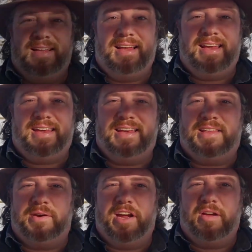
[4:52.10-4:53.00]
Hey,
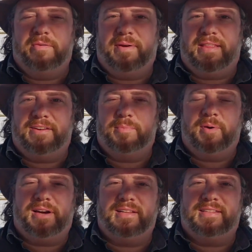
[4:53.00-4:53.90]
so here I am in my third
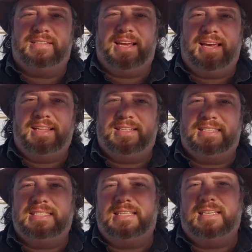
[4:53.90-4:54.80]
park of the day. This
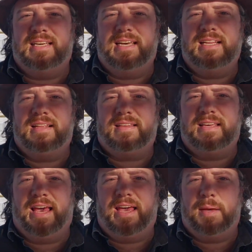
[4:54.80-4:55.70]
is the Edith
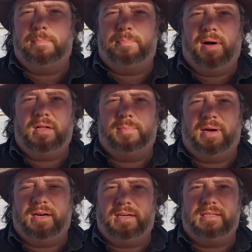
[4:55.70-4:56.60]
Gay
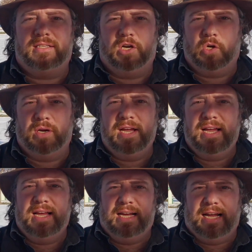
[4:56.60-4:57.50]
Ballpark. So
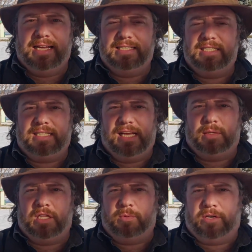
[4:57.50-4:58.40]
just like
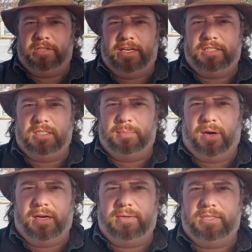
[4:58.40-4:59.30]
with Recreation
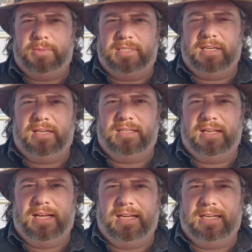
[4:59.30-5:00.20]
Park, which we saw
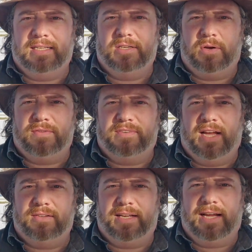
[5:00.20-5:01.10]
north of
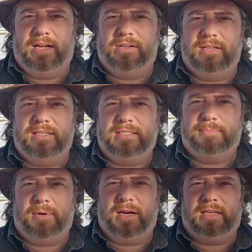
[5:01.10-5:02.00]
downtown, this
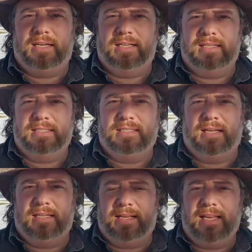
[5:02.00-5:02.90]
park is
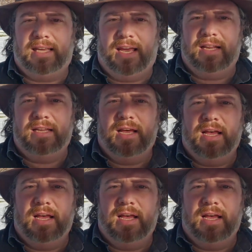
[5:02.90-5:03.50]
dedicated